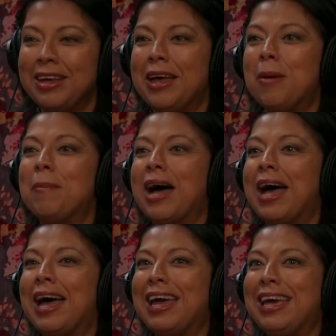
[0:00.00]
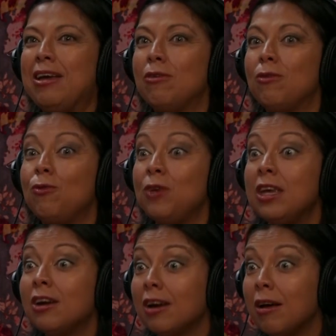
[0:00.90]
My
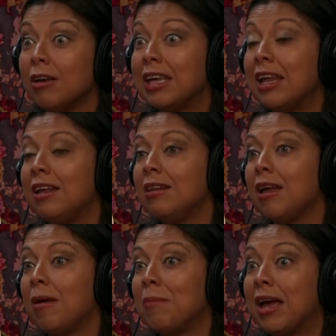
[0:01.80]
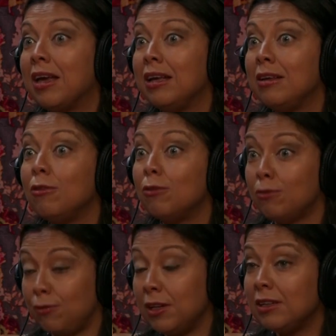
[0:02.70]
fear, my
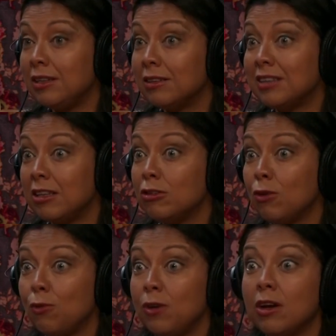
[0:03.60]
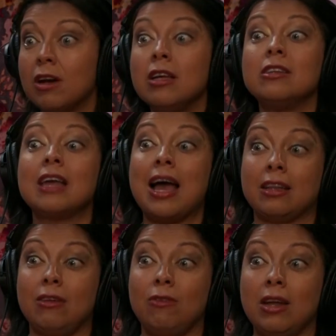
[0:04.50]
feeling, sense of fear is
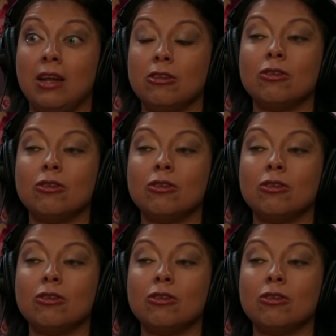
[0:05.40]
activated.